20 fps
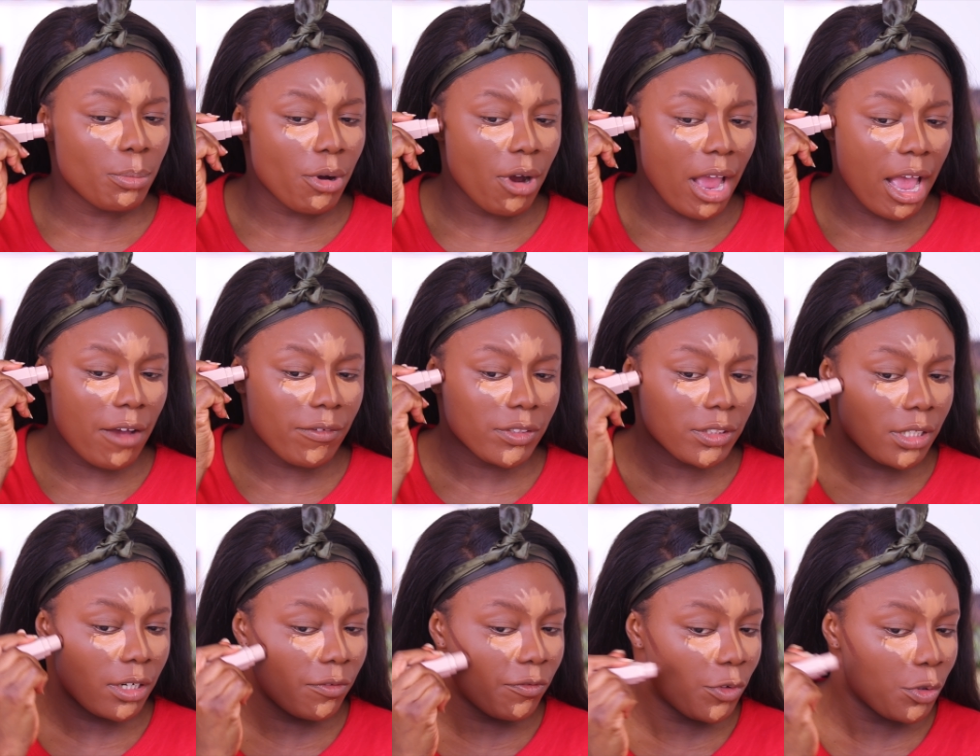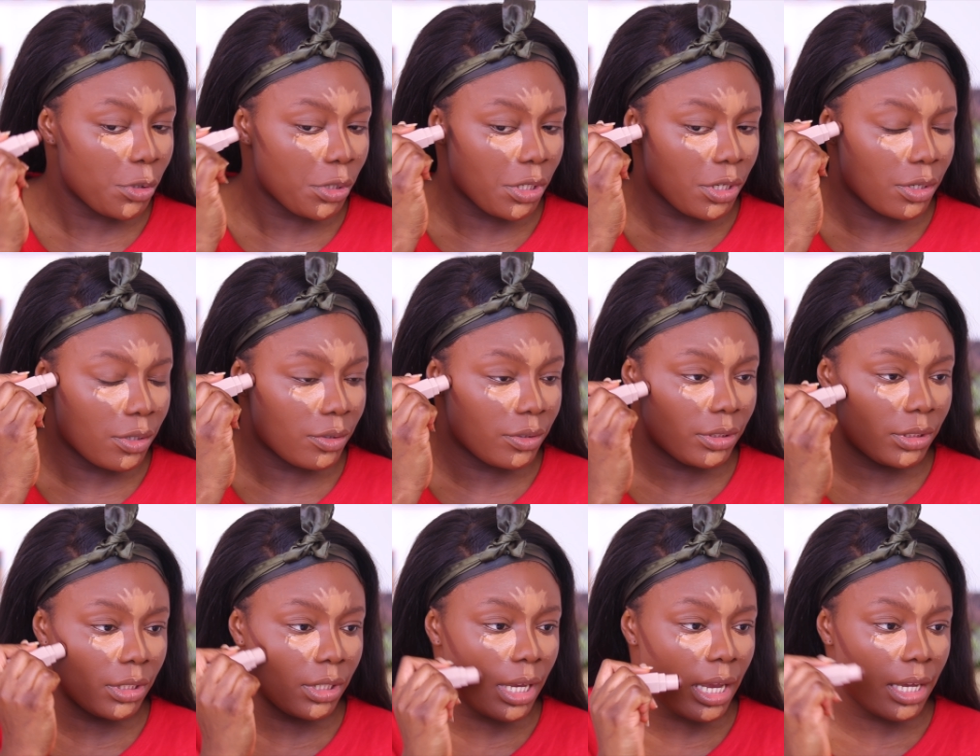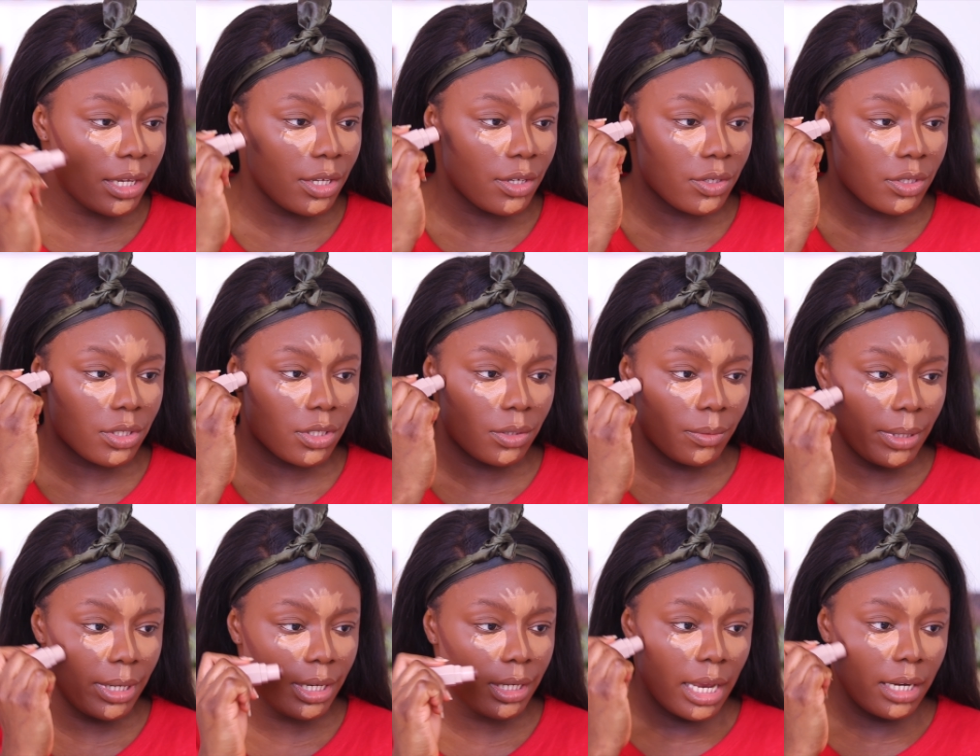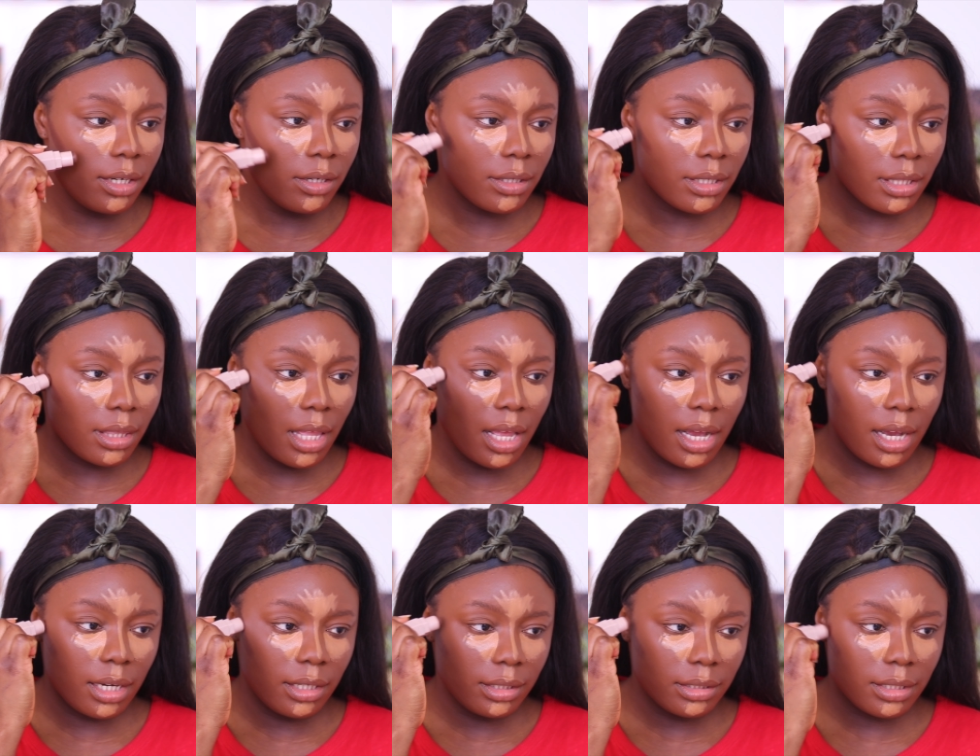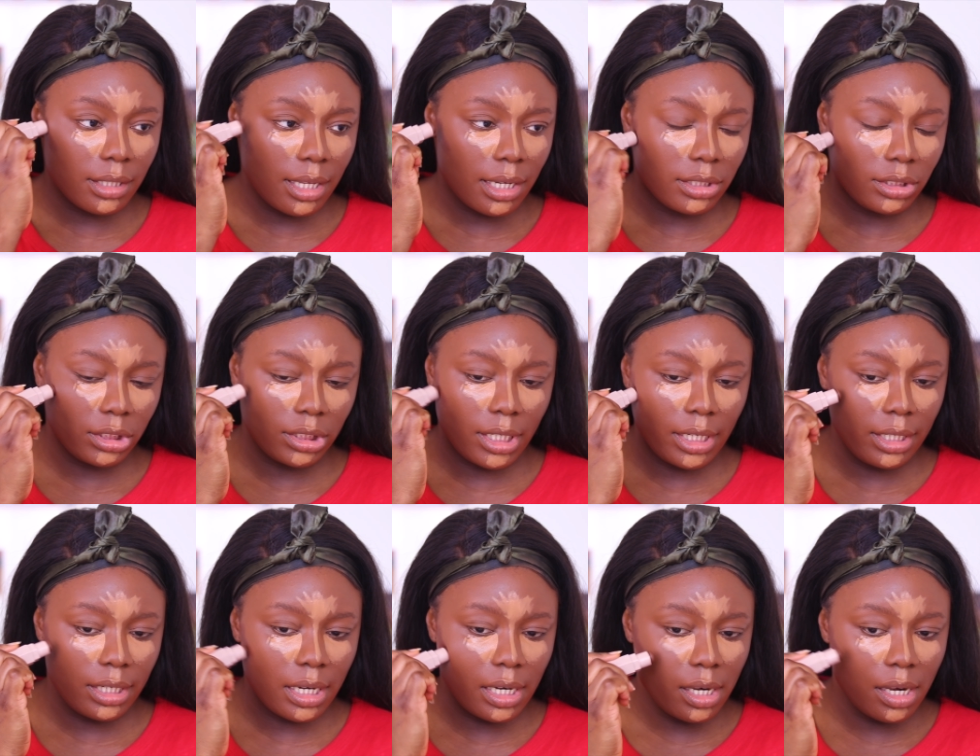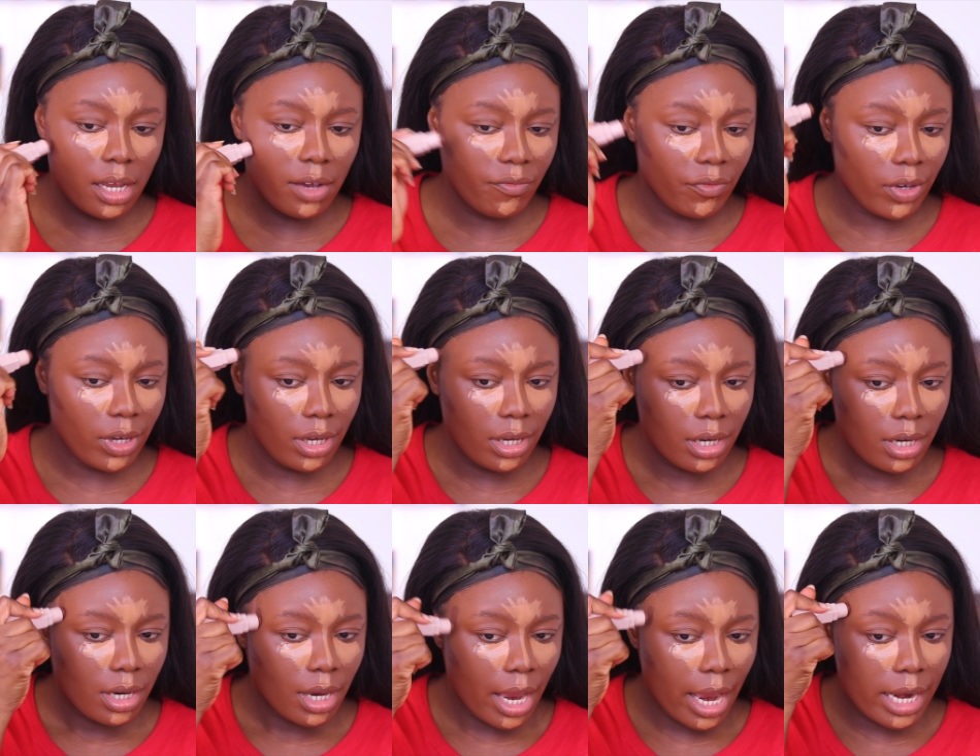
but after a few use you get used to it and look at that look at that shade i love it